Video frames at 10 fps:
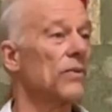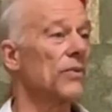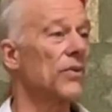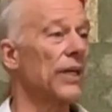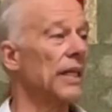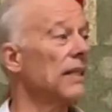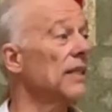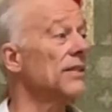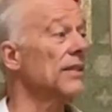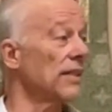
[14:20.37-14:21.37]
thing
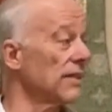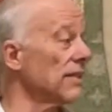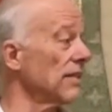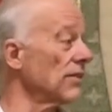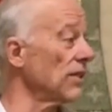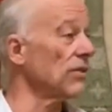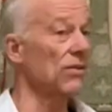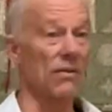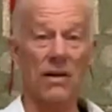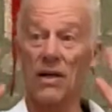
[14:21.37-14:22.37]
that sends us
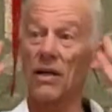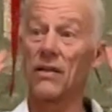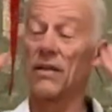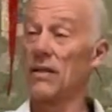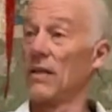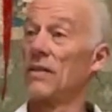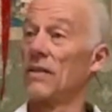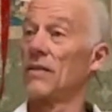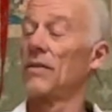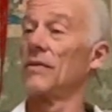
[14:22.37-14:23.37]
into our
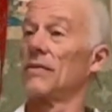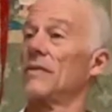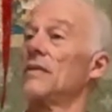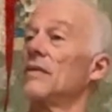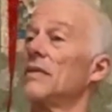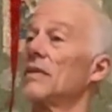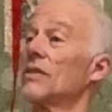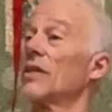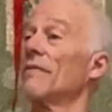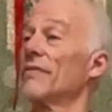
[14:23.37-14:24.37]

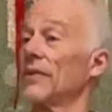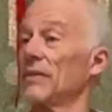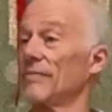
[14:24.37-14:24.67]
discomfort